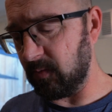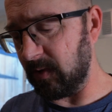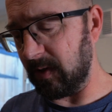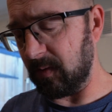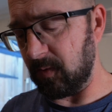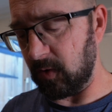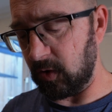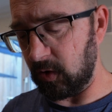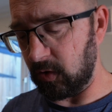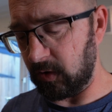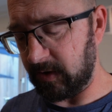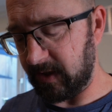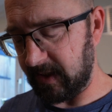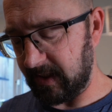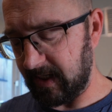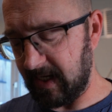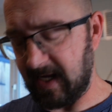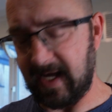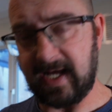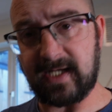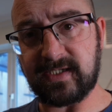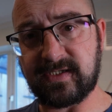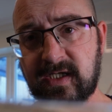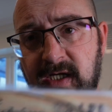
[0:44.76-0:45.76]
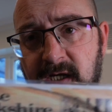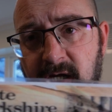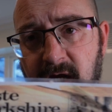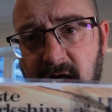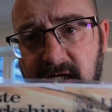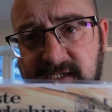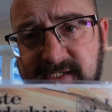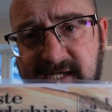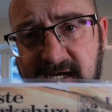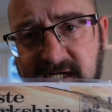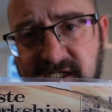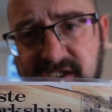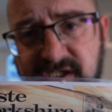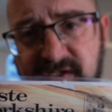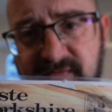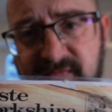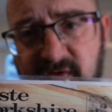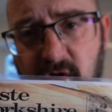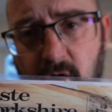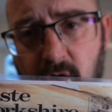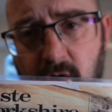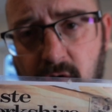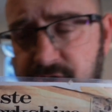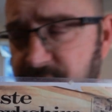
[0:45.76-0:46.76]
we were looking at a taste of
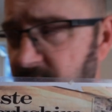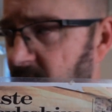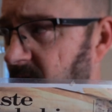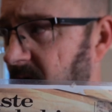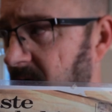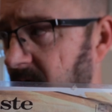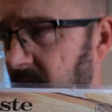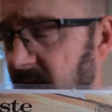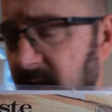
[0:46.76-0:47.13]
Yorkshire a